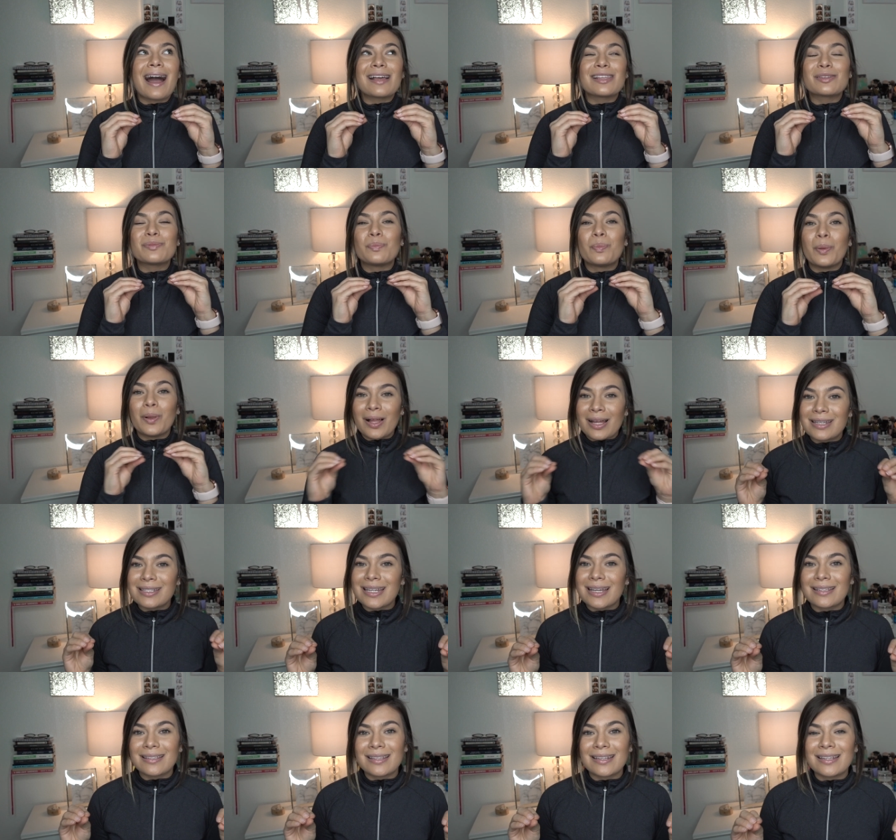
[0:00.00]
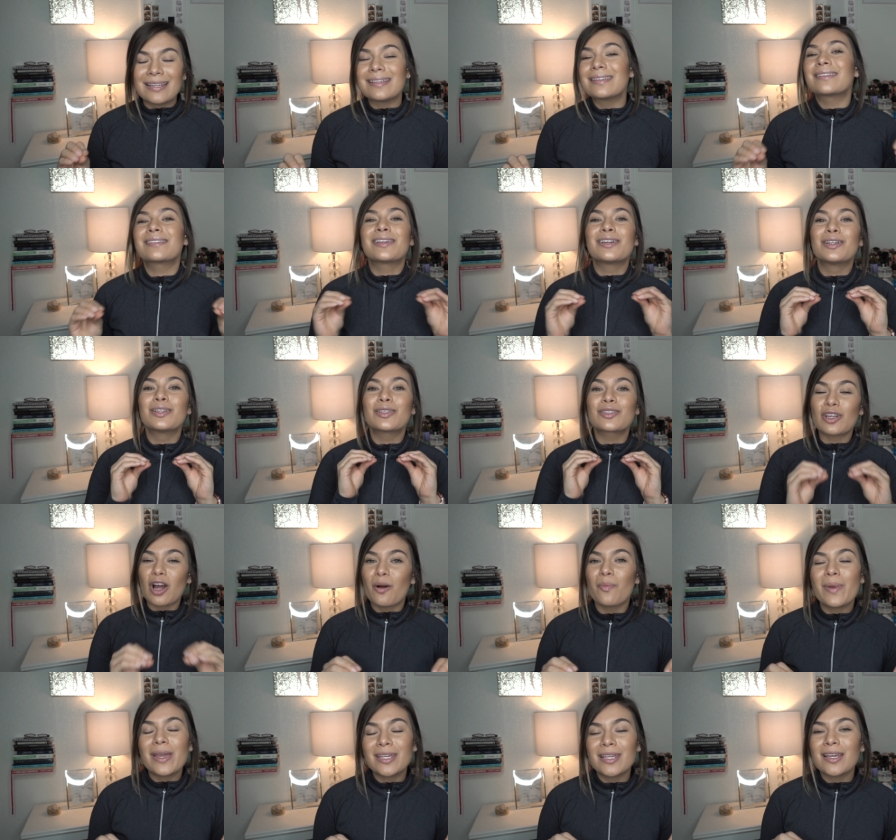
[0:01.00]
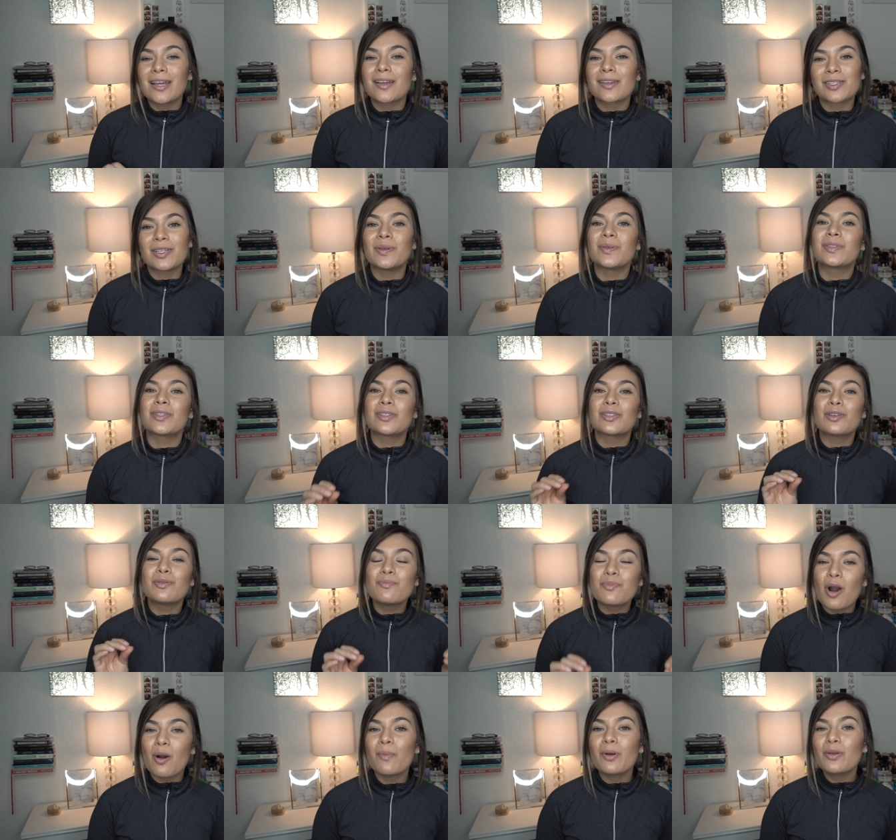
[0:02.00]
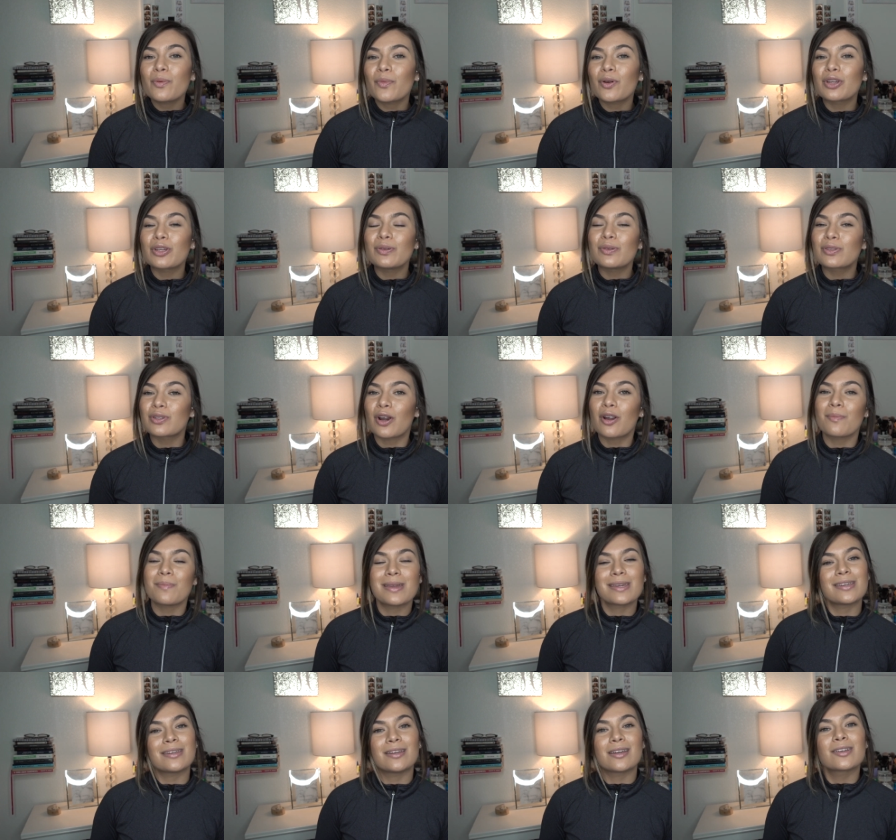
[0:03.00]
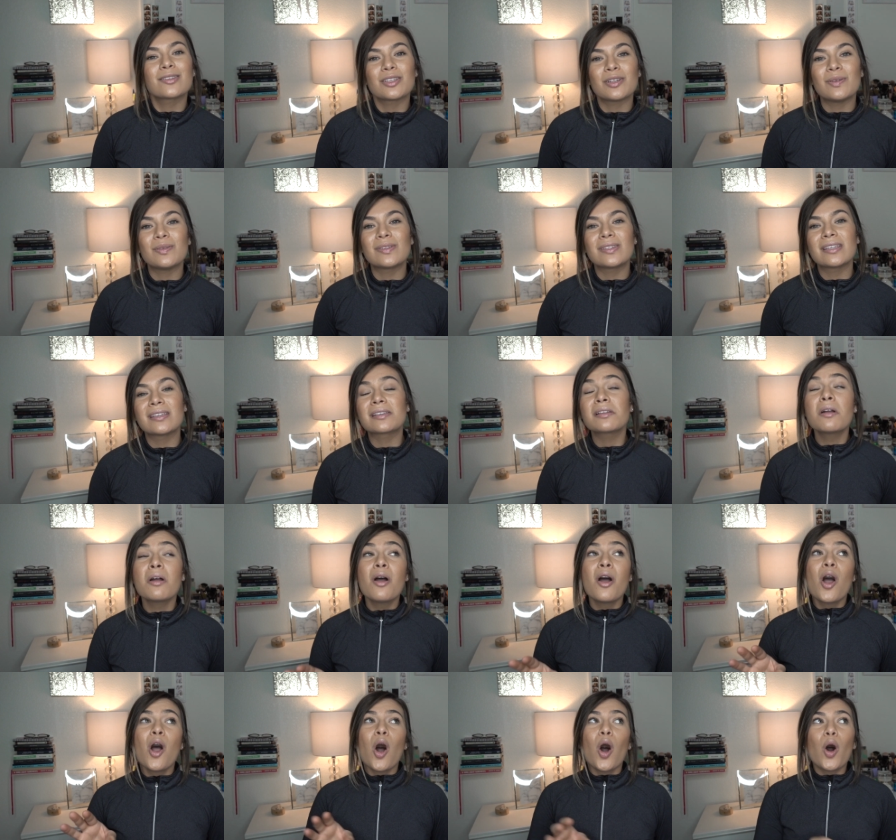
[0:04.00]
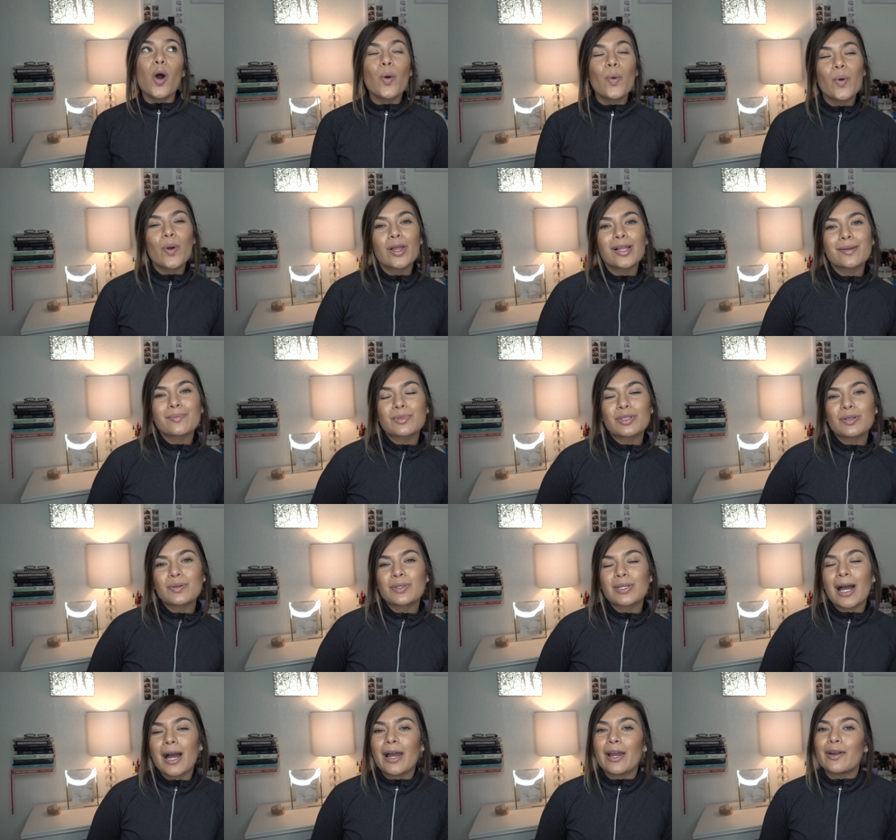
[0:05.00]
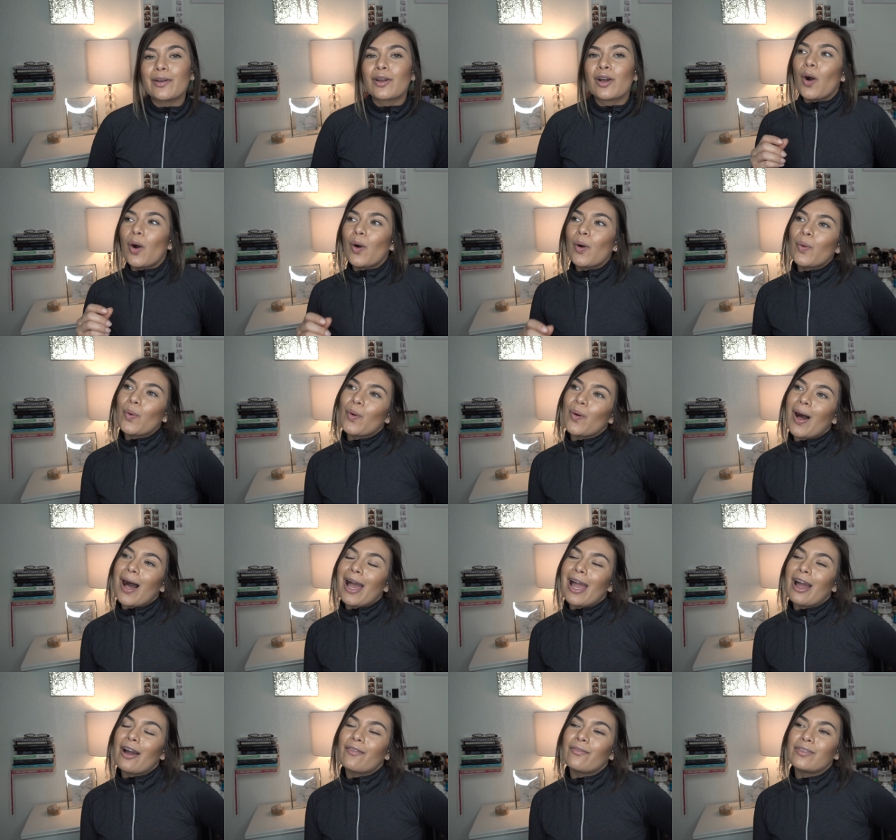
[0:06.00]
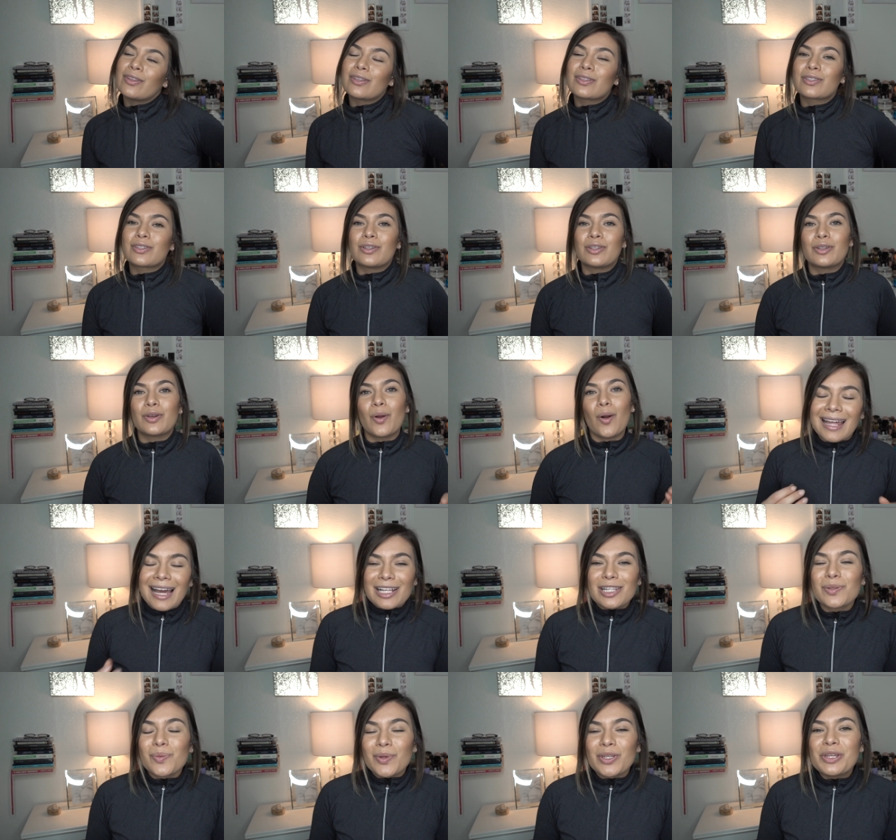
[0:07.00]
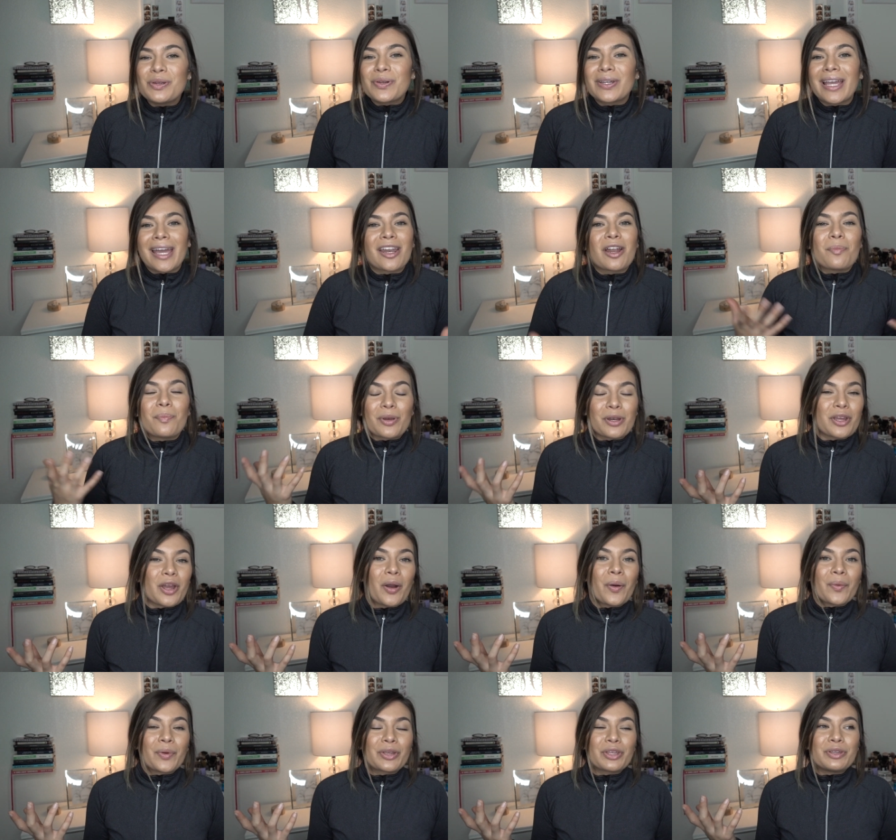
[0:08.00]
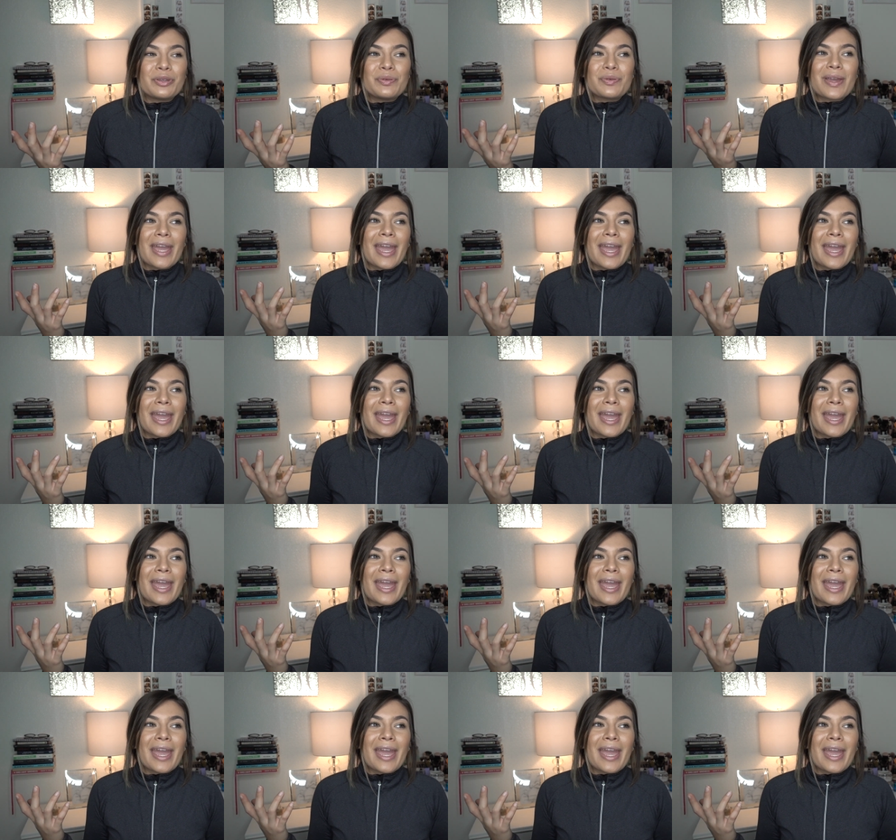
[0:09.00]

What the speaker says: as blunt as it is. Stop making excuses. The moment where you start making excuses, oh, well, I'm too tired. Oh, well, I have this to do. That's when you get up and go. You